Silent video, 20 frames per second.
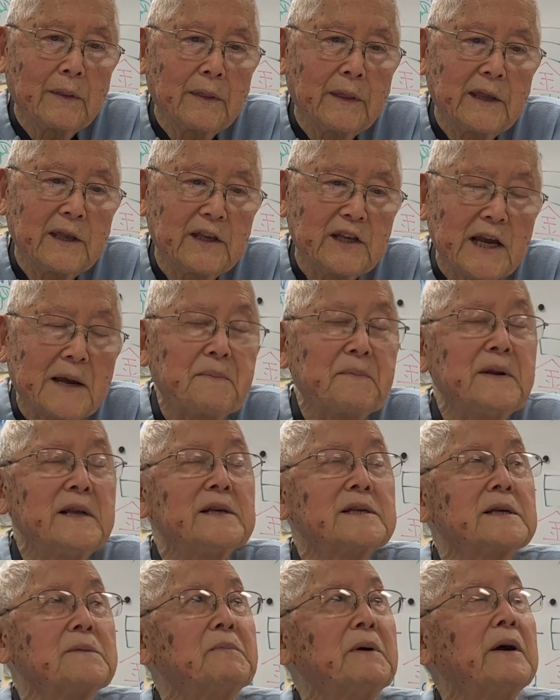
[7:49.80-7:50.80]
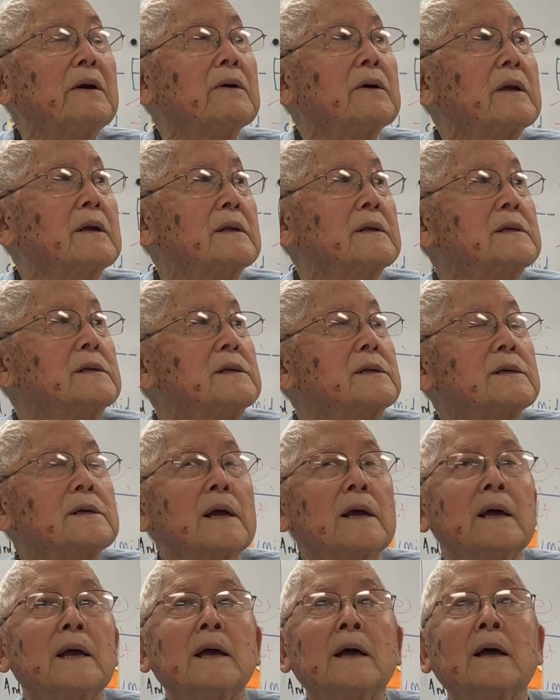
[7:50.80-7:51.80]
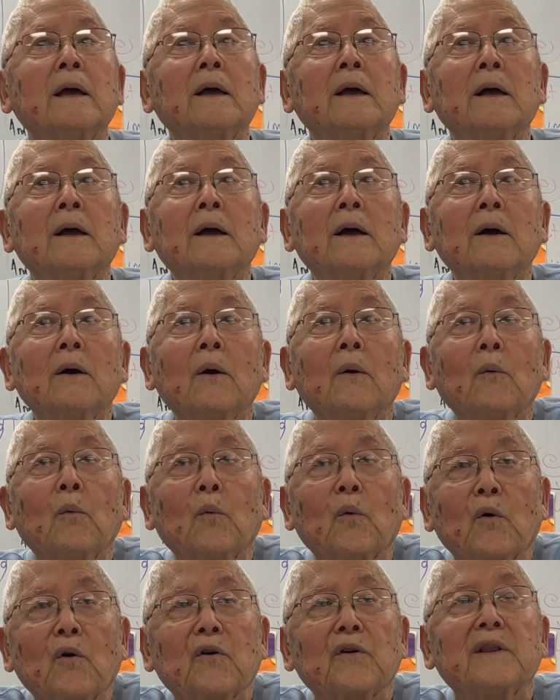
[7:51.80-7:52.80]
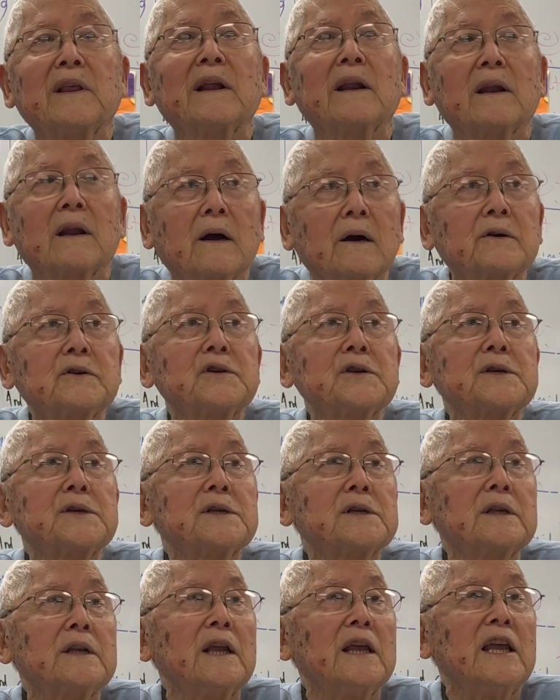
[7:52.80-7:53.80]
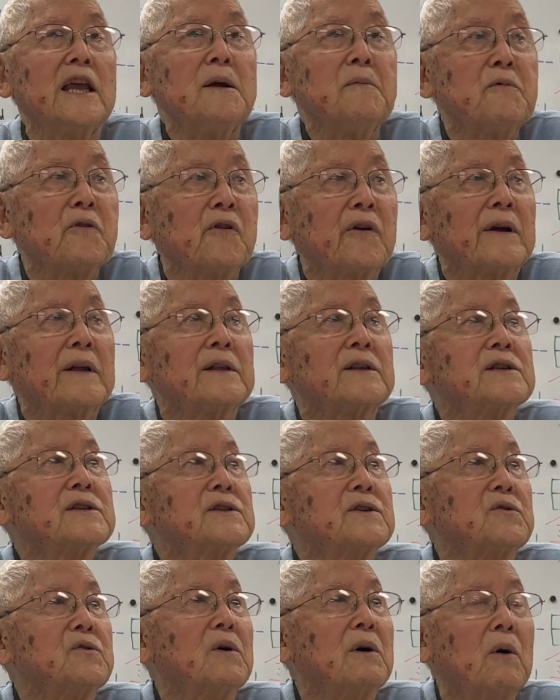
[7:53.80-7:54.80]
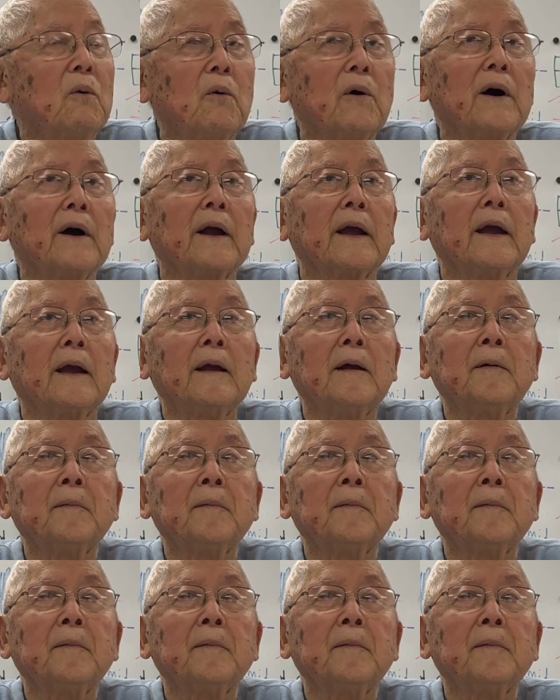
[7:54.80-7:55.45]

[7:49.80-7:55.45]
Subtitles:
The Japanese Americans were the largest immigrants to Hawaii.